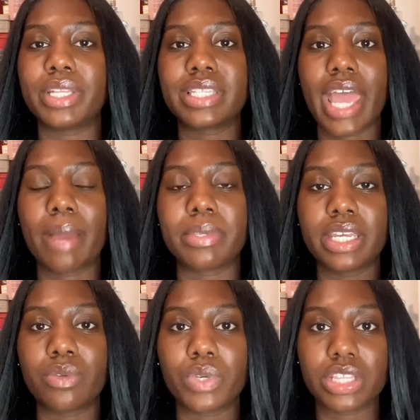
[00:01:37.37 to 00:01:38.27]
tapped
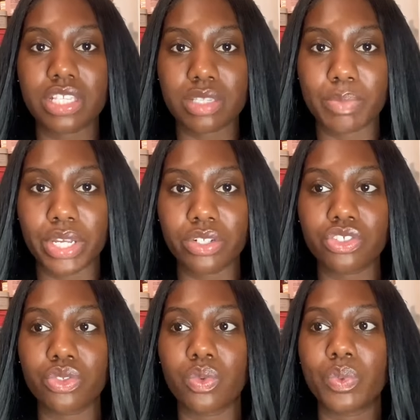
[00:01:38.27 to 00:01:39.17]
in with the
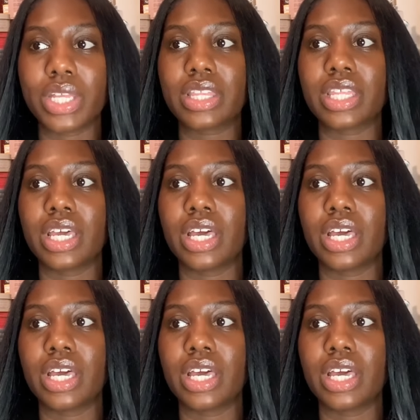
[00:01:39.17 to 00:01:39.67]
spiritual, with